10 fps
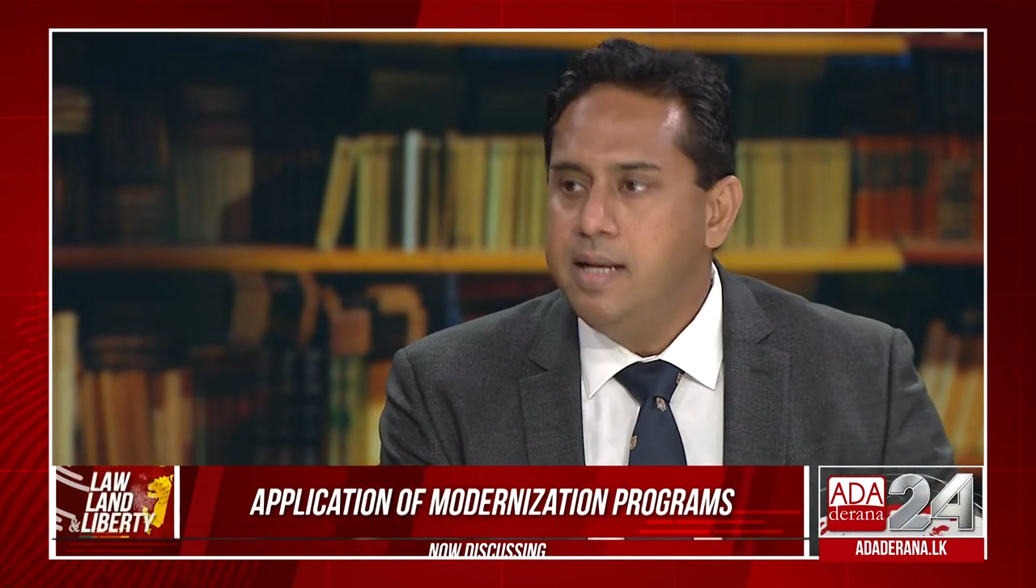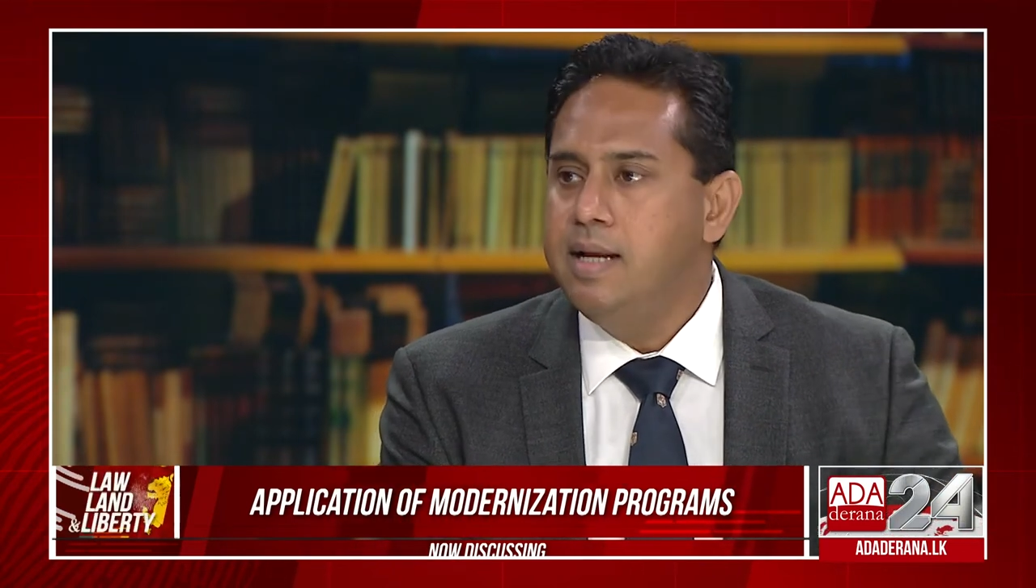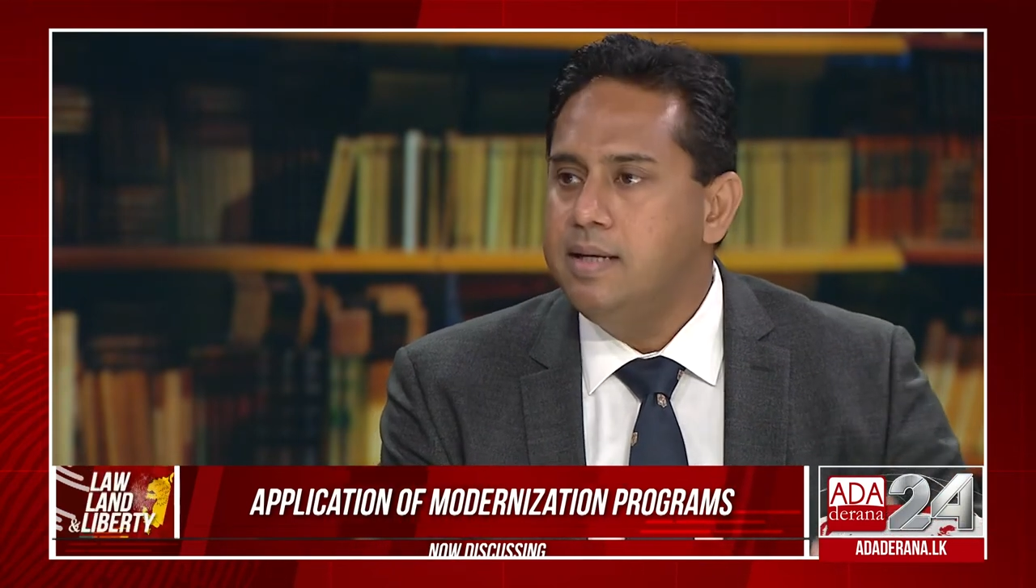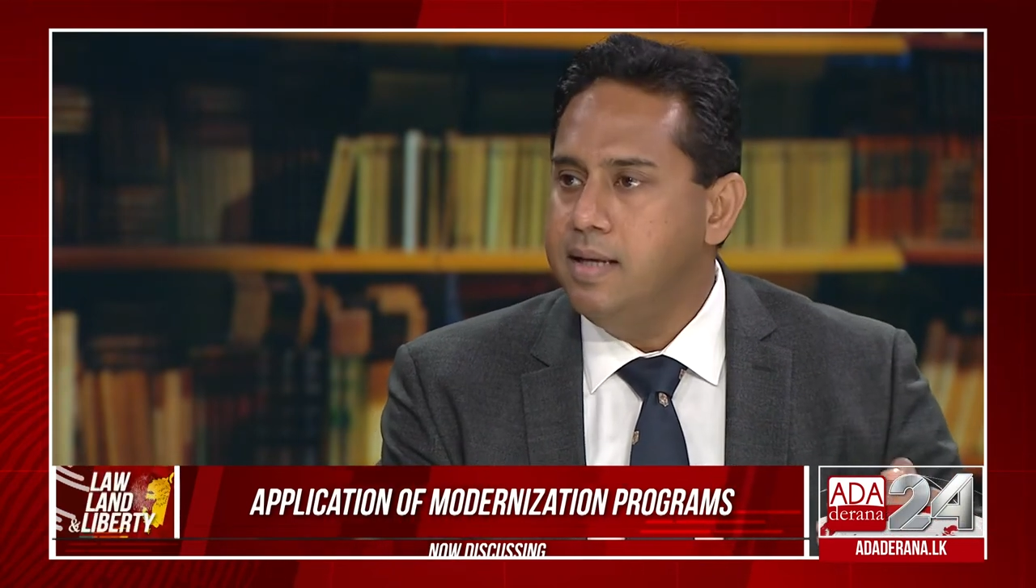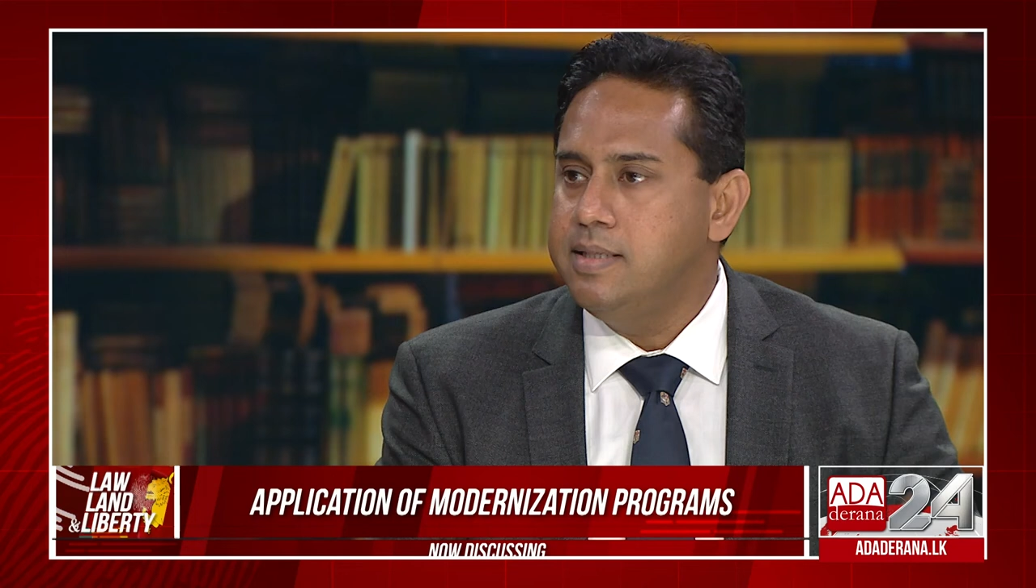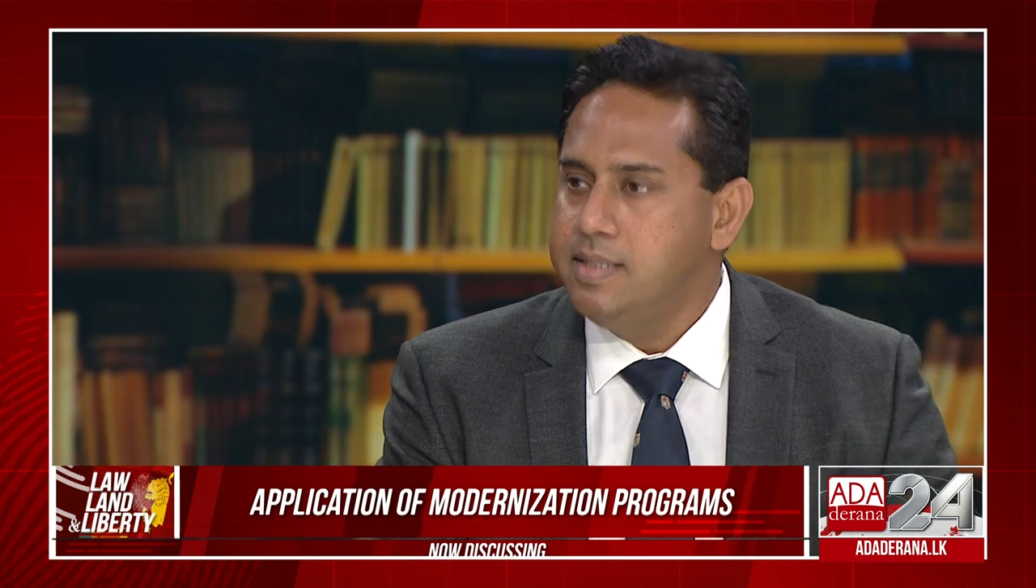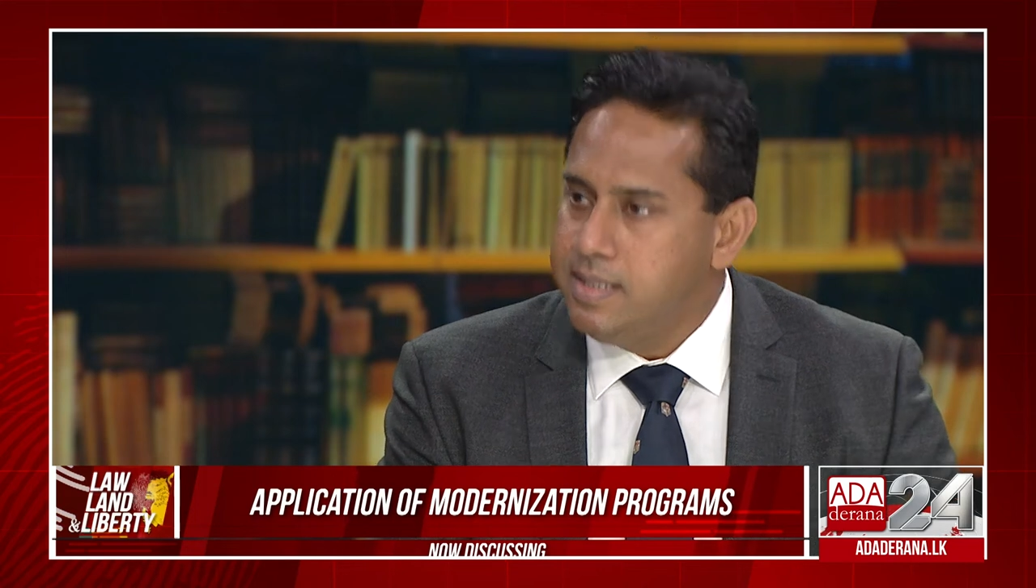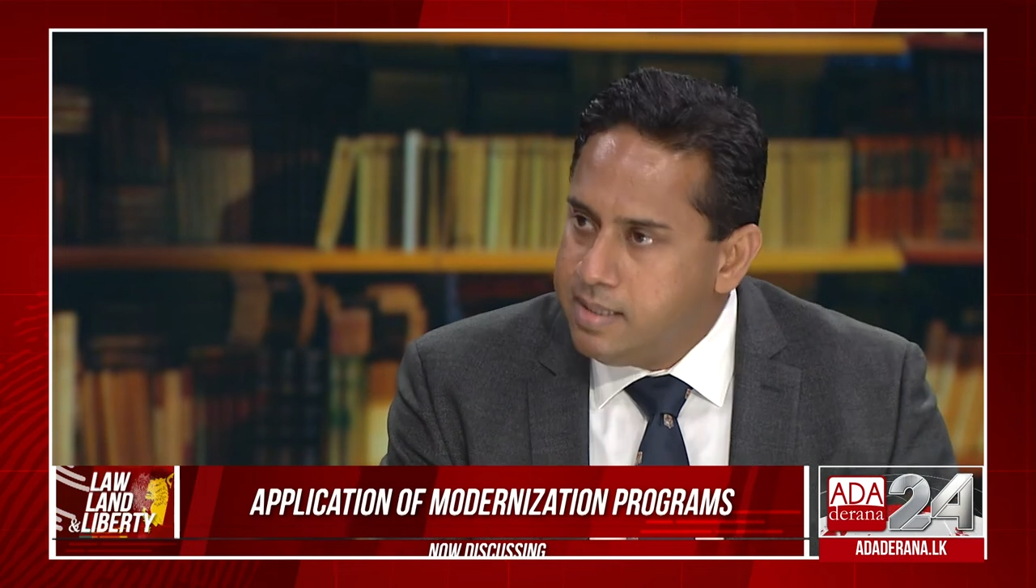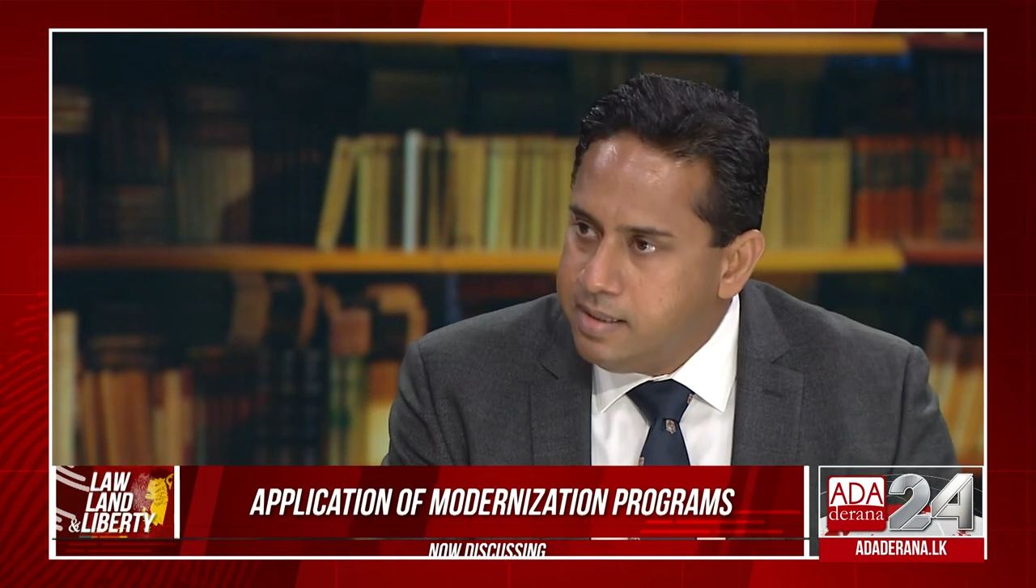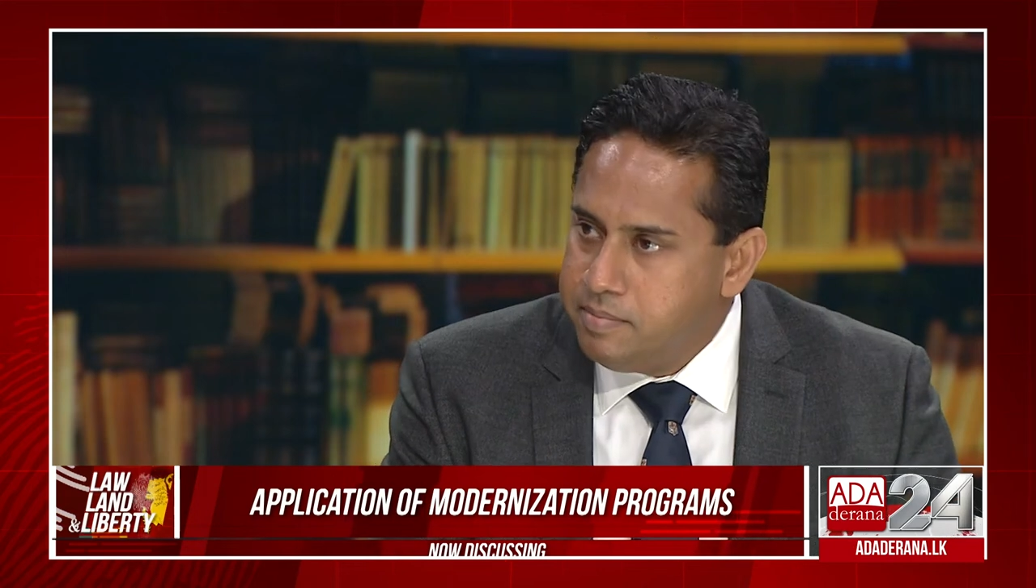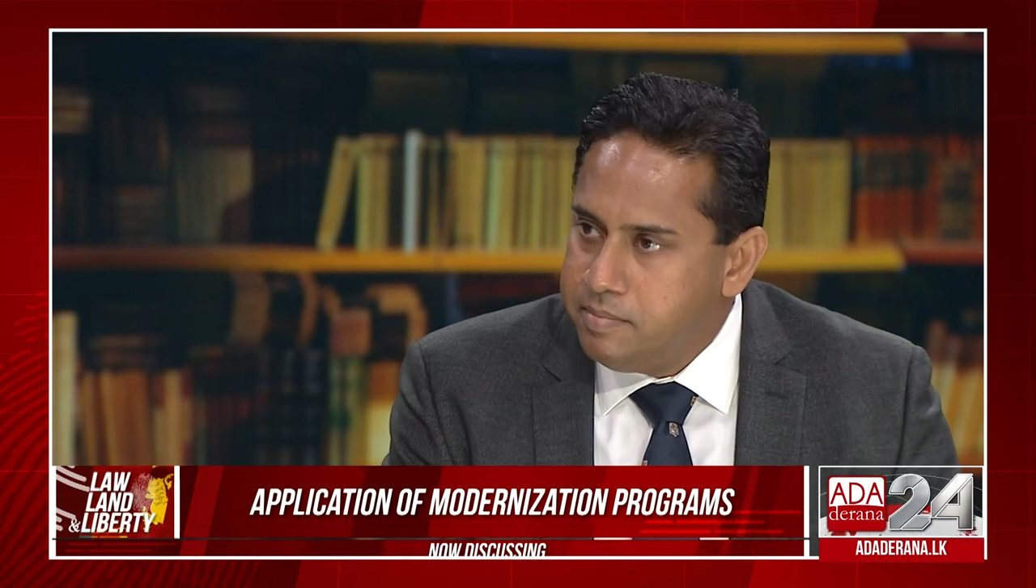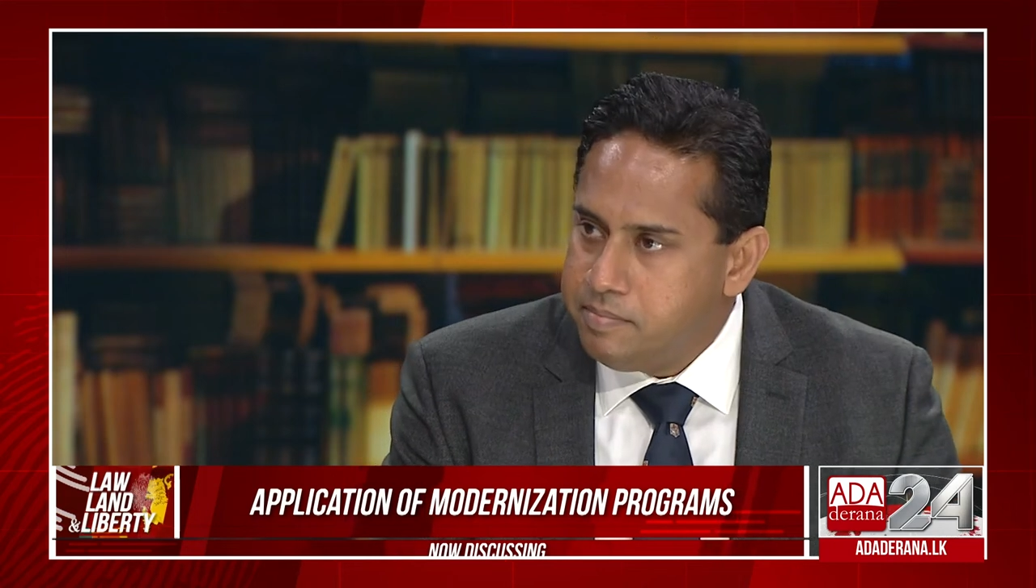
and tested